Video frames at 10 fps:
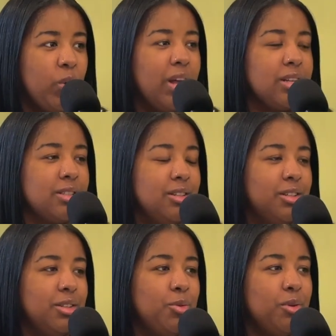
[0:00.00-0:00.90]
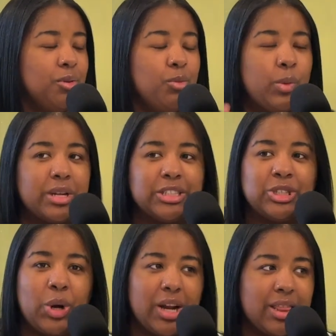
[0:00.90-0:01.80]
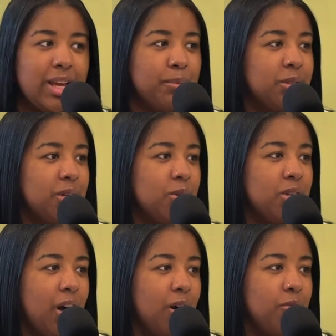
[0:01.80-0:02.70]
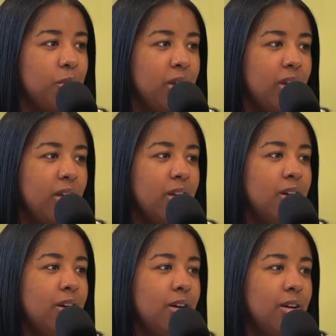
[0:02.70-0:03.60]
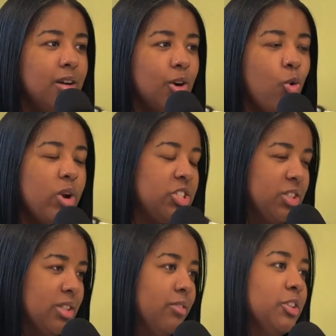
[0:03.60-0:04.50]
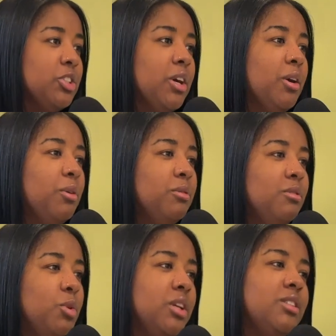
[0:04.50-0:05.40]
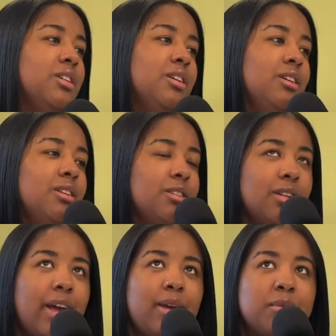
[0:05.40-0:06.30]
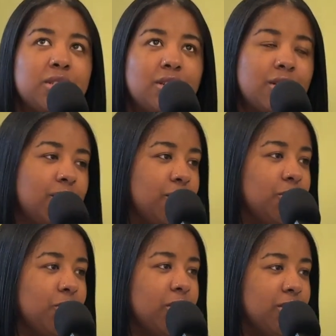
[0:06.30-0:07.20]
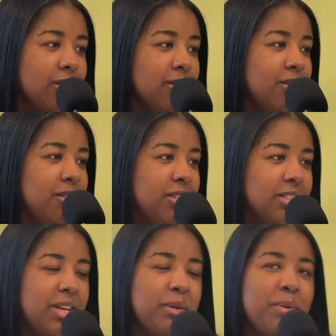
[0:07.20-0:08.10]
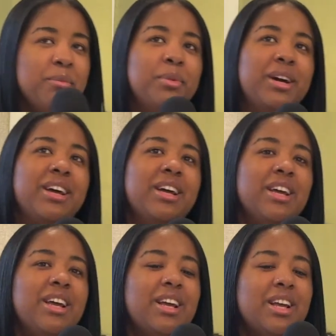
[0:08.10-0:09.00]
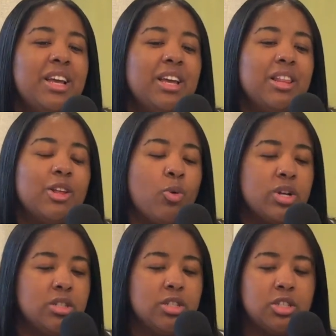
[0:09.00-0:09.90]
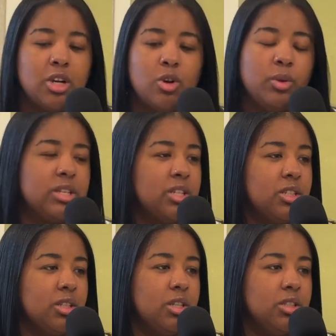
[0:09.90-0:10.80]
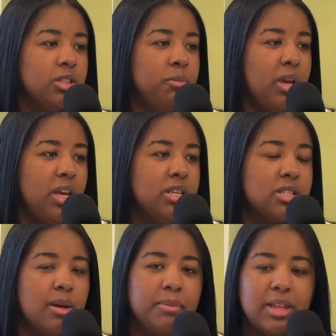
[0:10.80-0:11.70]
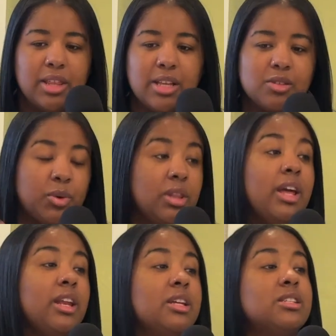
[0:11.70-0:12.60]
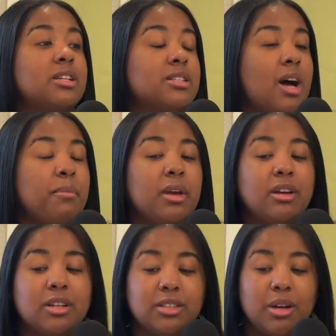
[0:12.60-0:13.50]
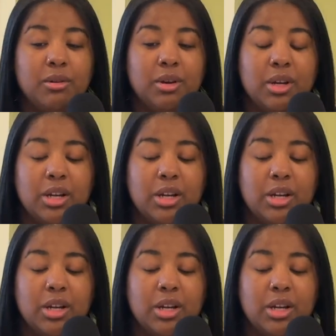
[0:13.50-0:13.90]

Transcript: We want to start the episodes off with a question of the show, which the name is still under construction, the segment, but the question of the show will essentially just be something that's related to the topic of the show.